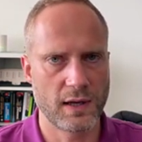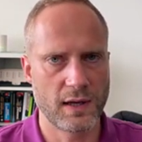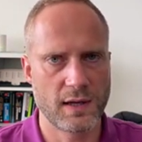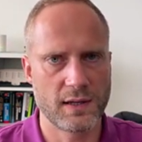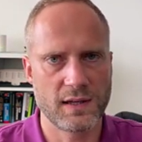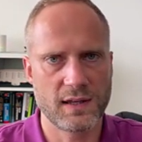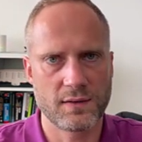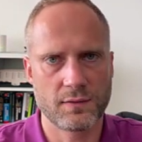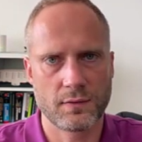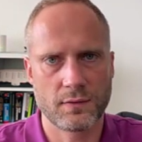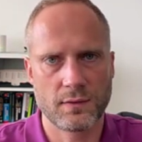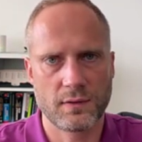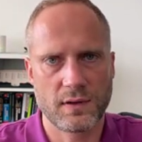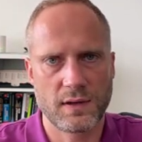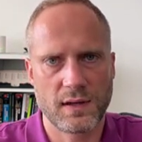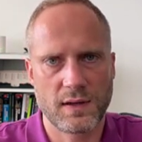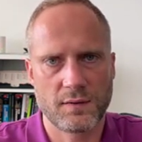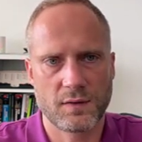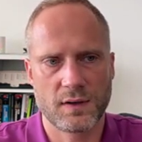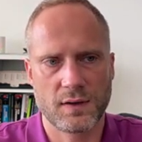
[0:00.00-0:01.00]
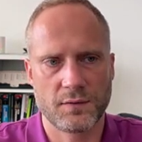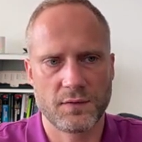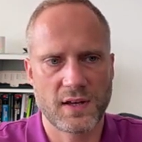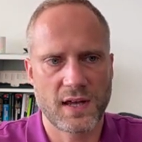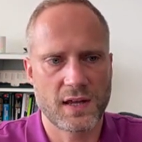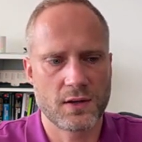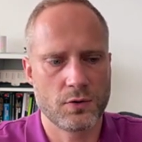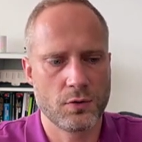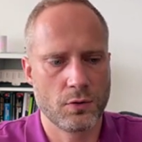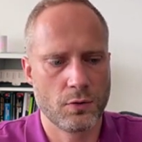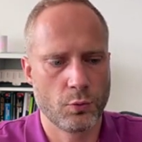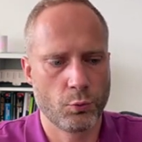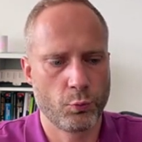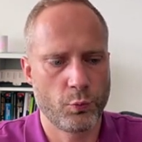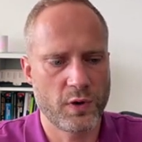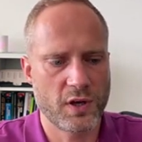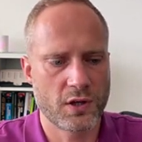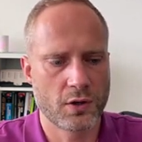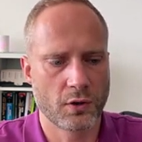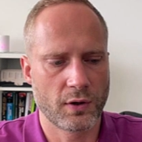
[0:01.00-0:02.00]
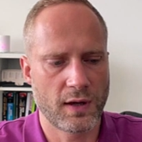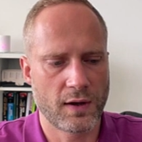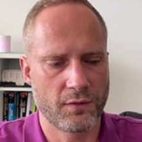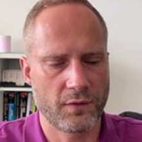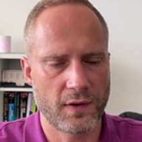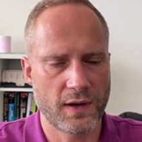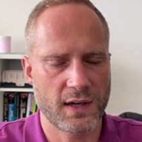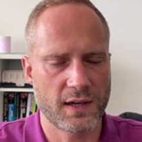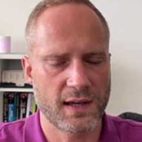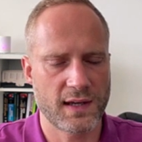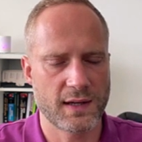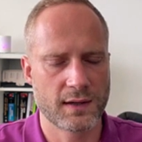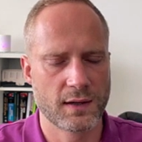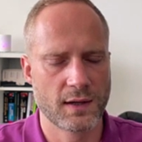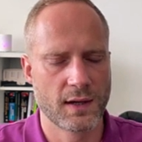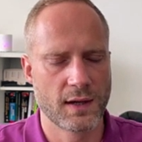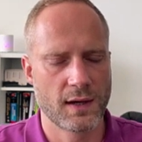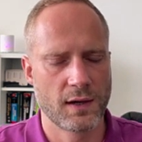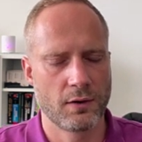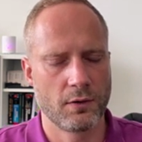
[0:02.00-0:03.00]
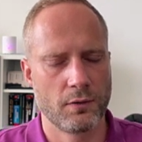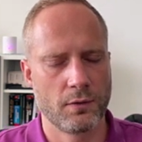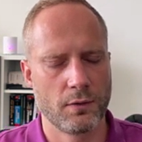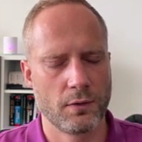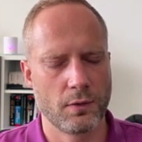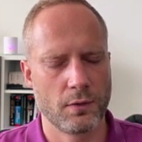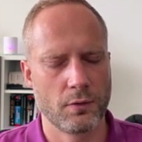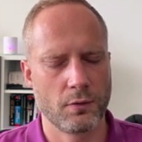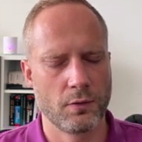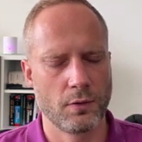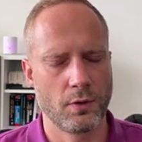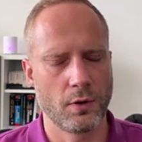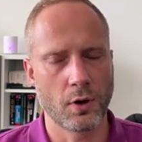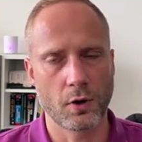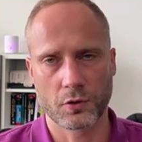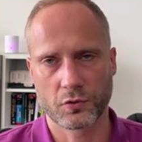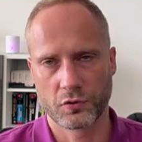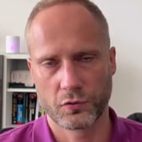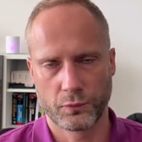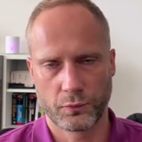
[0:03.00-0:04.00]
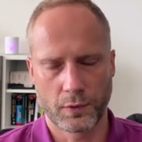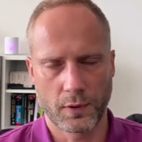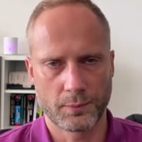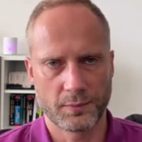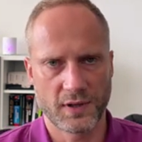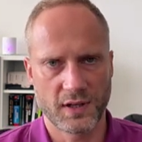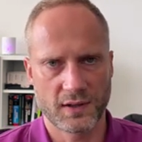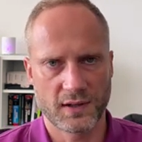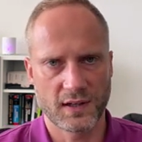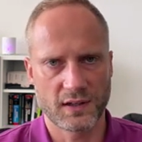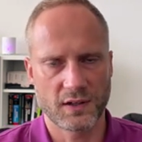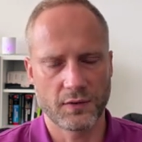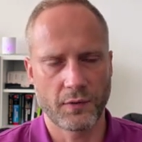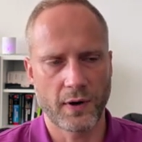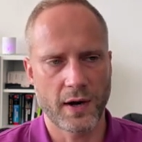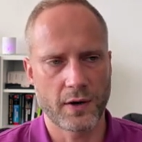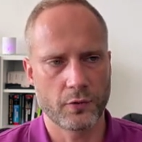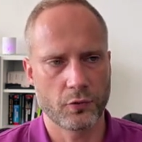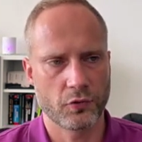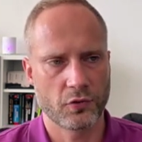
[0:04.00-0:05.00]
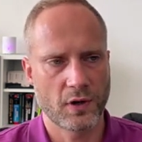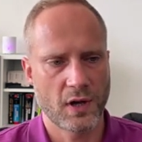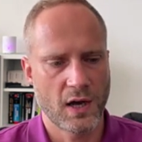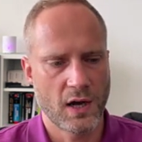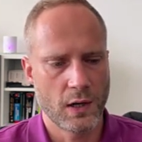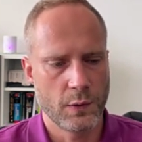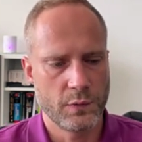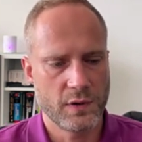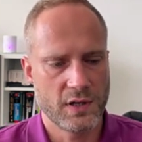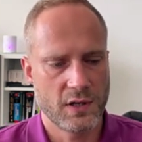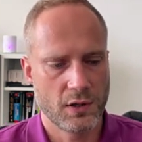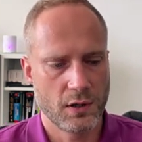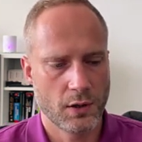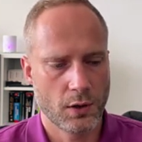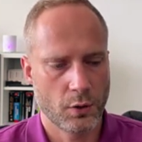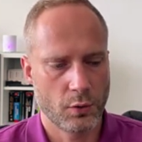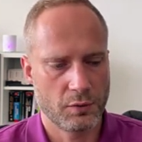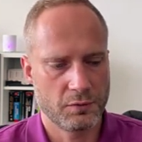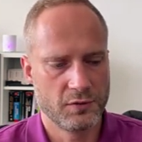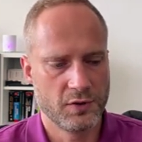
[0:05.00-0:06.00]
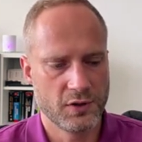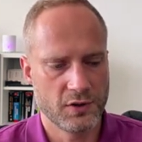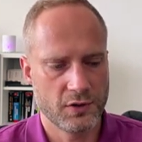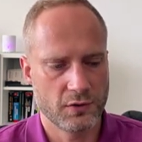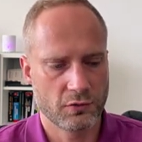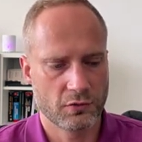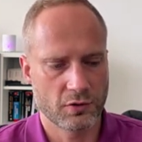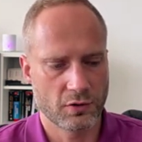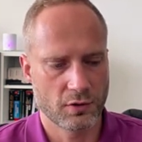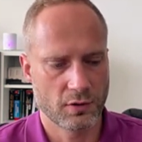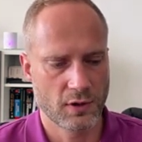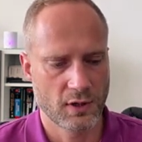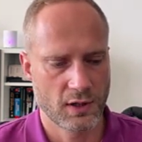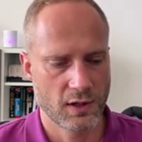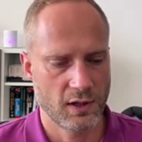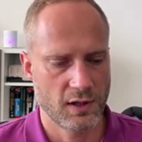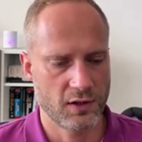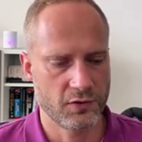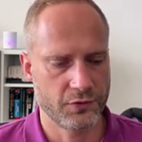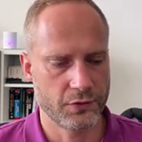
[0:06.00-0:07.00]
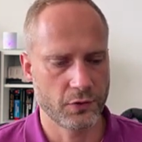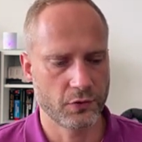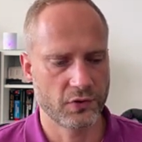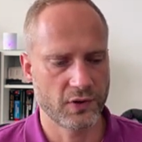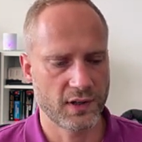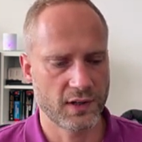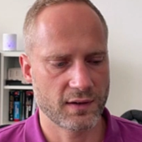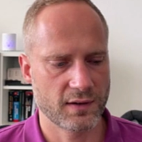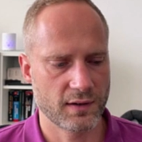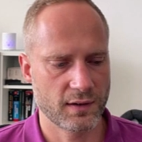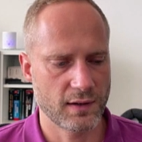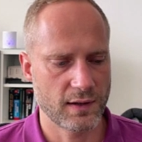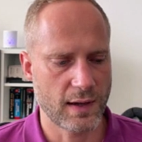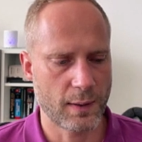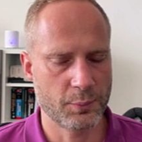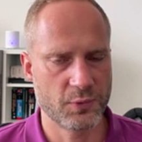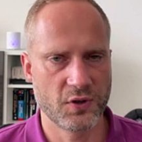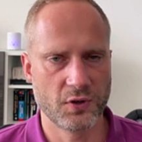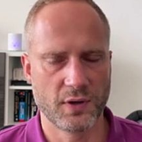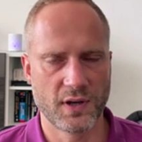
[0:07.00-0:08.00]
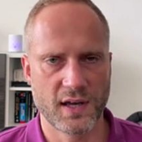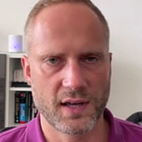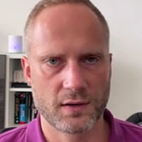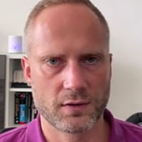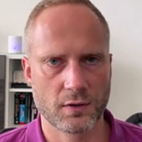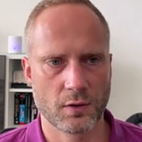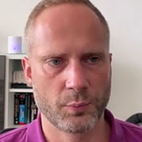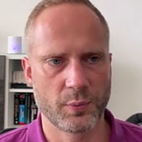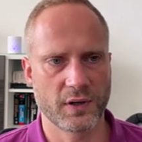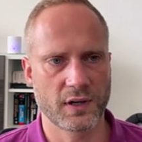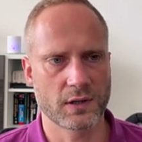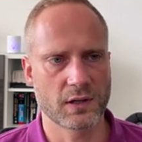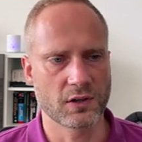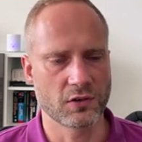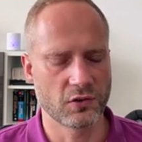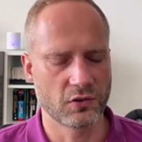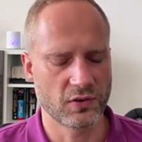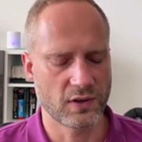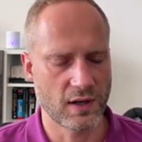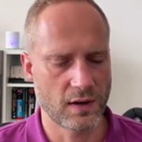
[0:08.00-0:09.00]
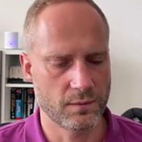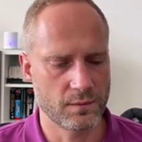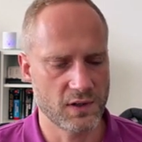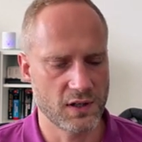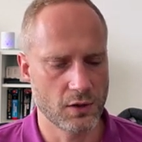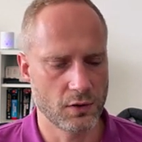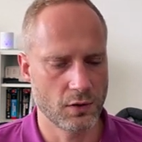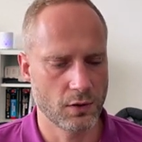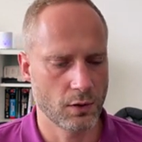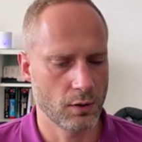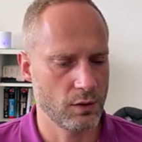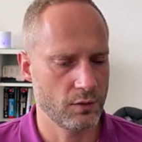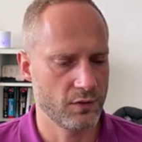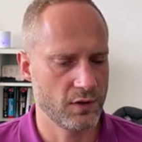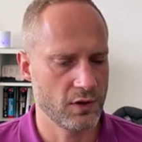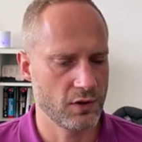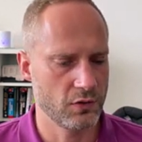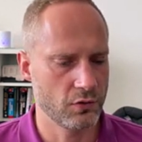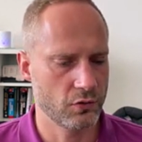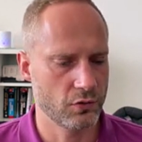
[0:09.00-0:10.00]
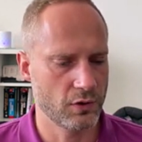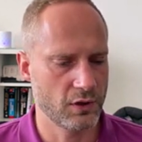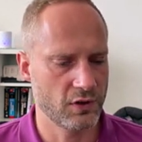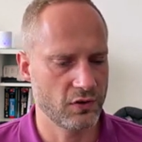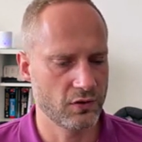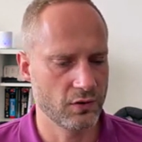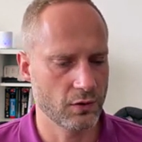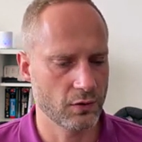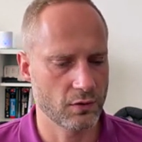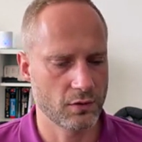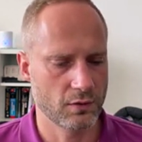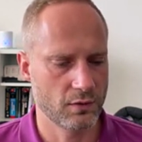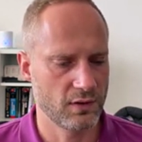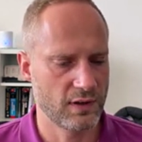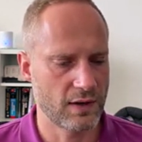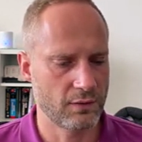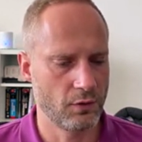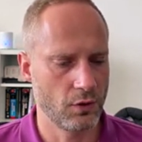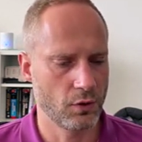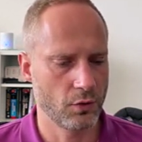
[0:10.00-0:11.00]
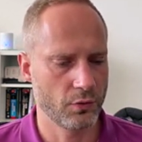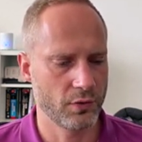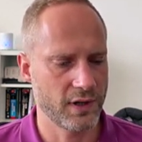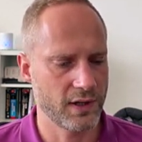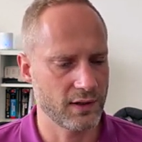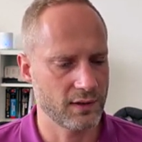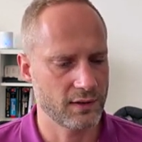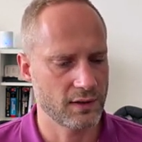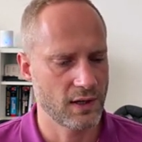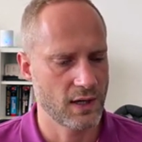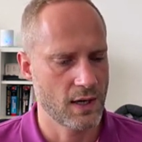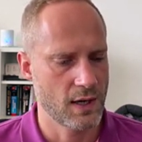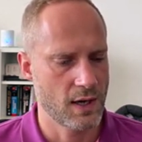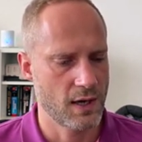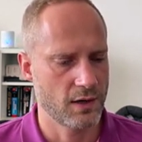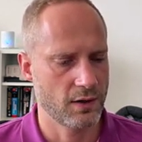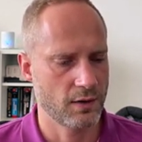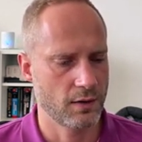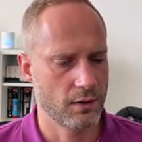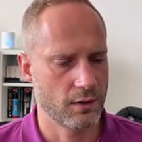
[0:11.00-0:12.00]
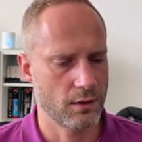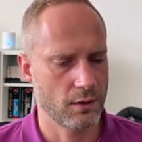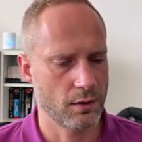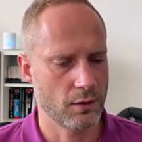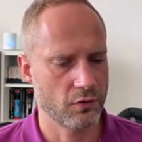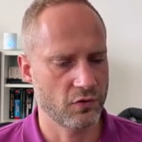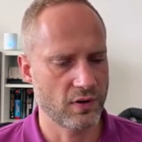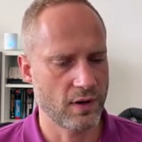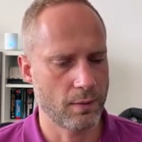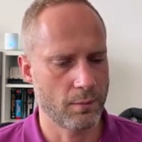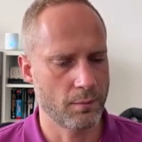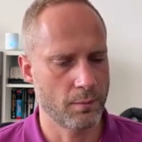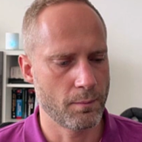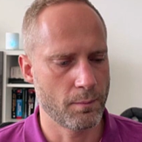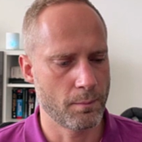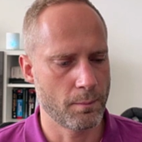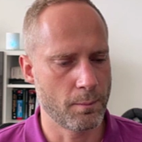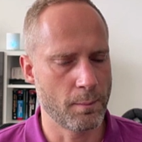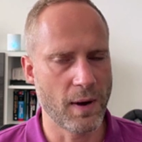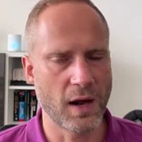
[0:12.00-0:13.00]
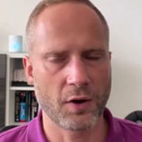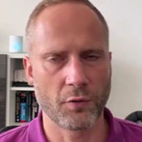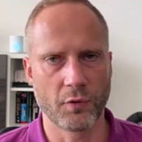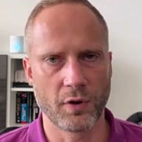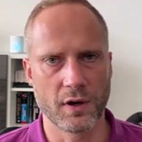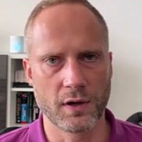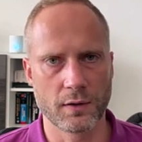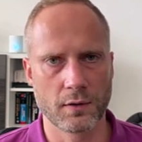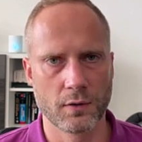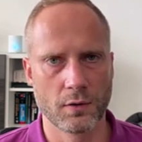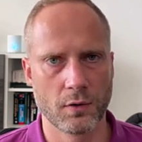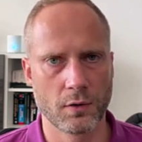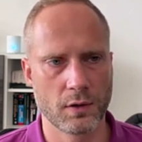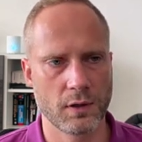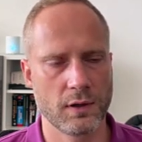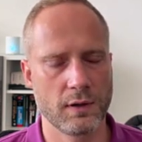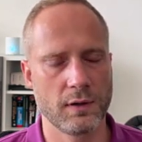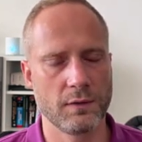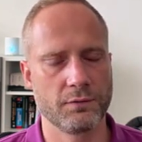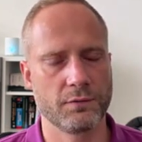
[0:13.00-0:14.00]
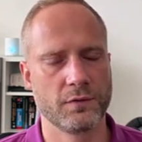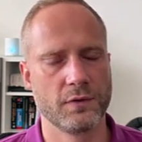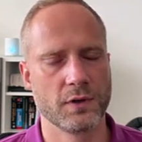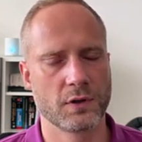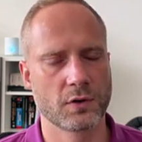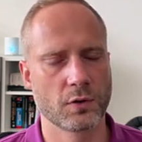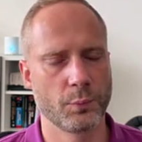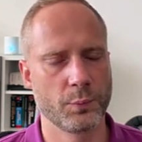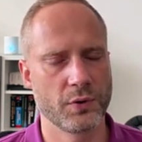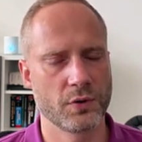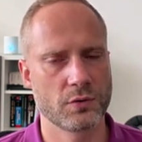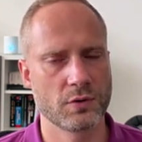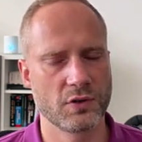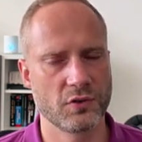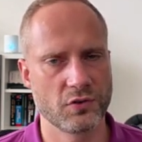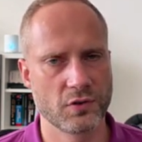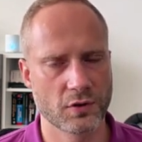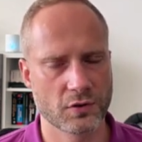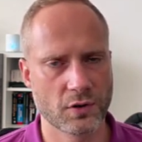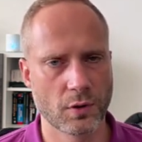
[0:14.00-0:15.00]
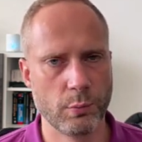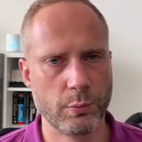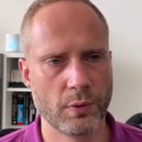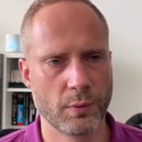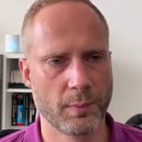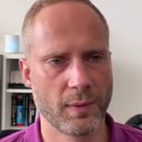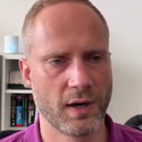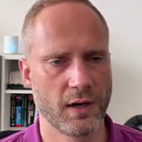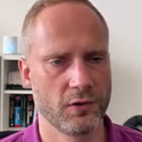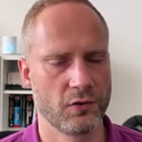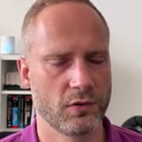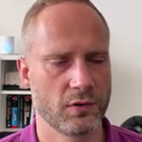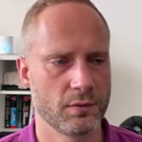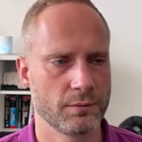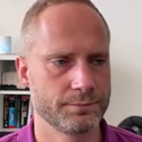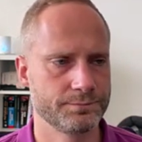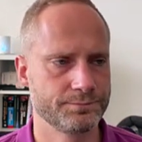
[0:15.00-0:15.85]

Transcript: And even if they do, we don't have any logs from that antivirus. We don't know if the user is using up-to-date operating system. We don't know if the user is not downloading some malware, or if the computer is not compromised.